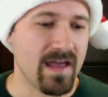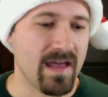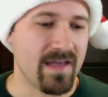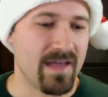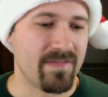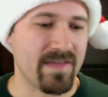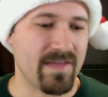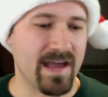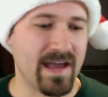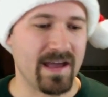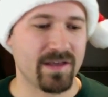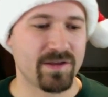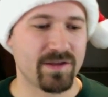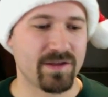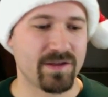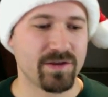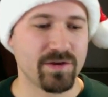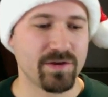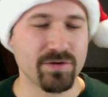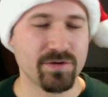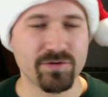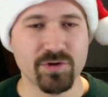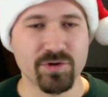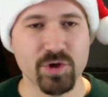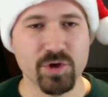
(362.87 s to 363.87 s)
That
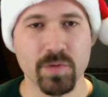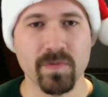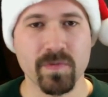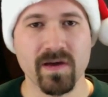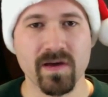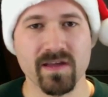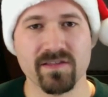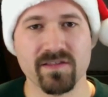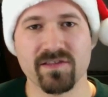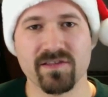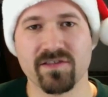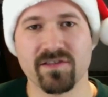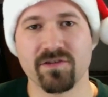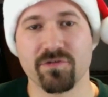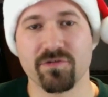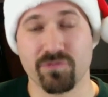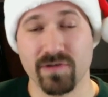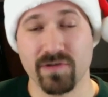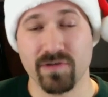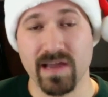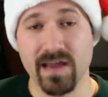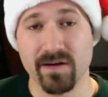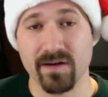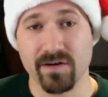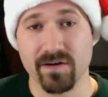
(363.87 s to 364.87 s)
YouTube
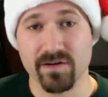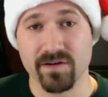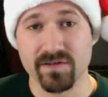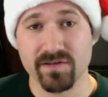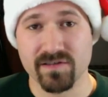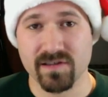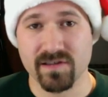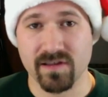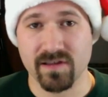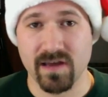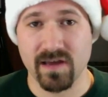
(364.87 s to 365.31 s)
creators,